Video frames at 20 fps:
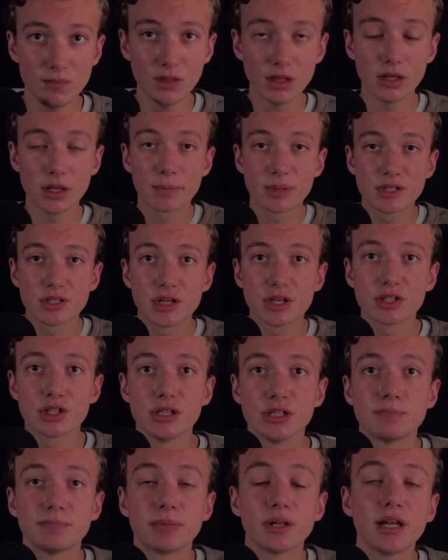the position
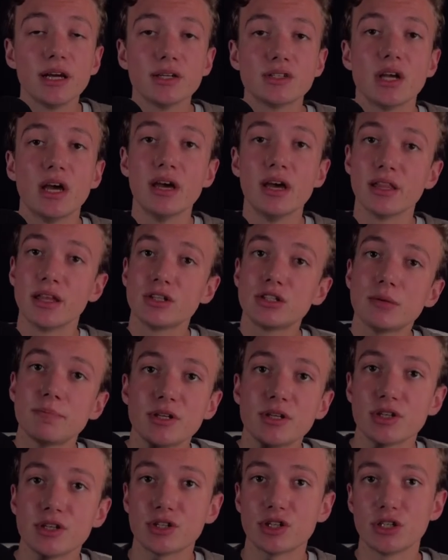he plays, that's the
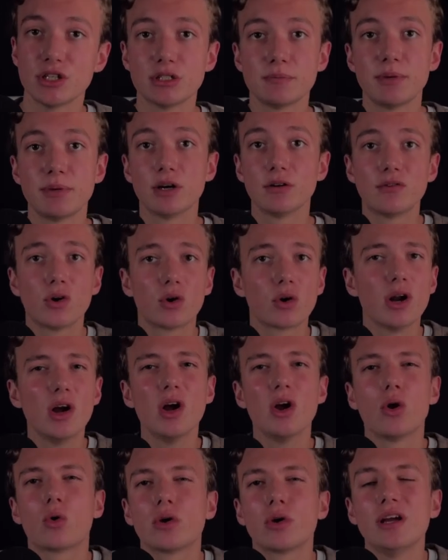position he's built for,
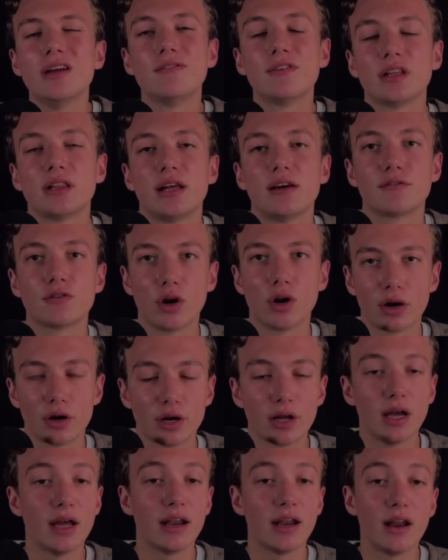or even left
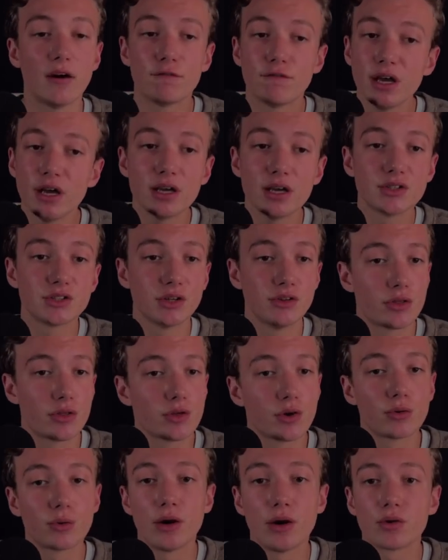guard. Now, Vikings in the
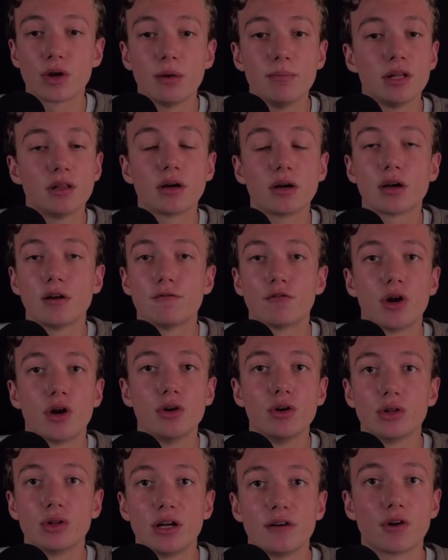third round can be looking for a
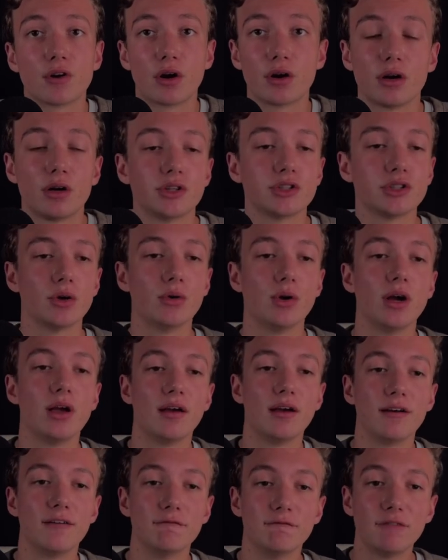new left guard also.
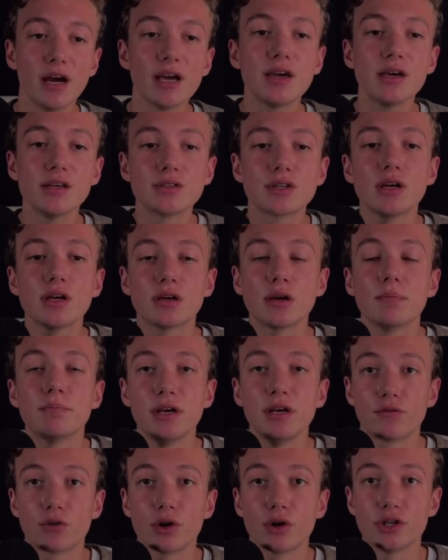Vikings can
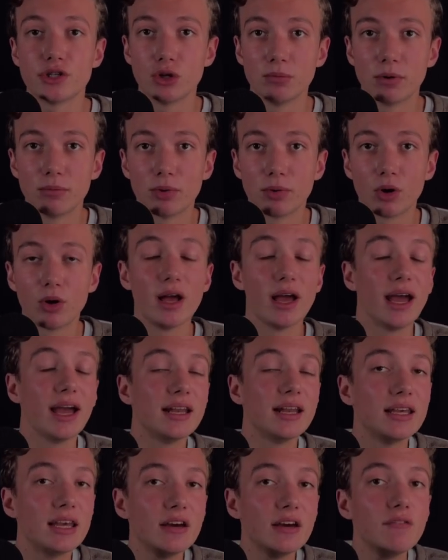compete for a Super Bowl,
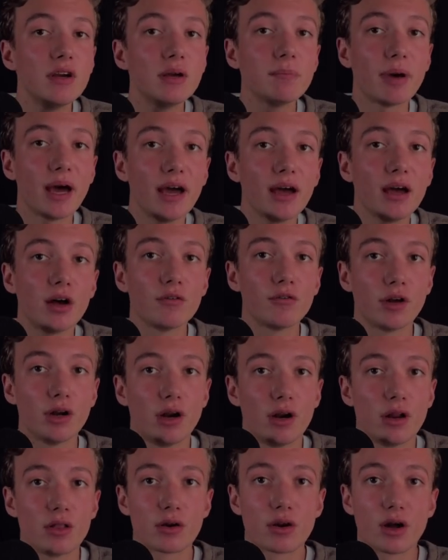and giving Pat Elflein
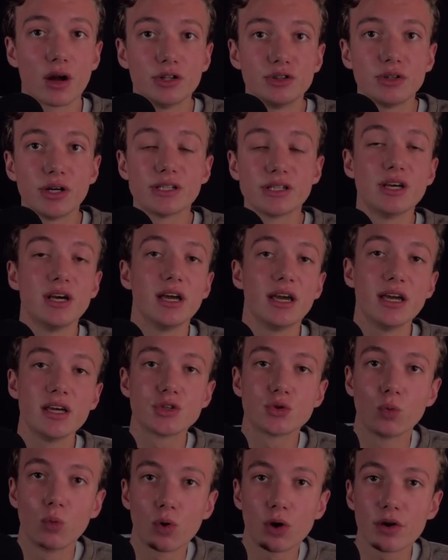another contract
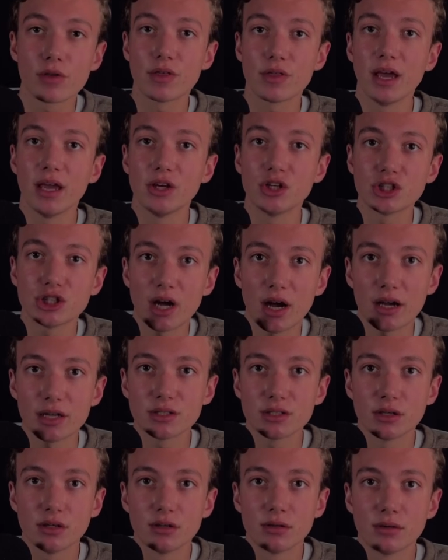is worth a
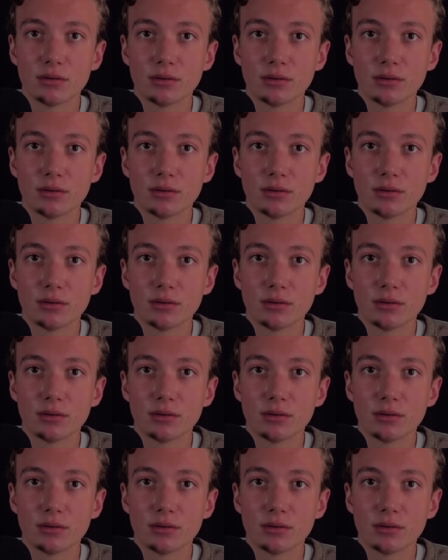shot.